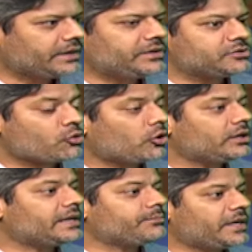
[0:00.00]
And these are
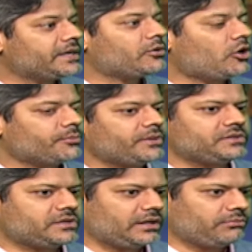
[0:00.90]
all like big
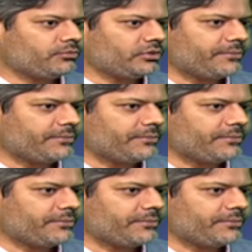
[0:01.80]
economies. They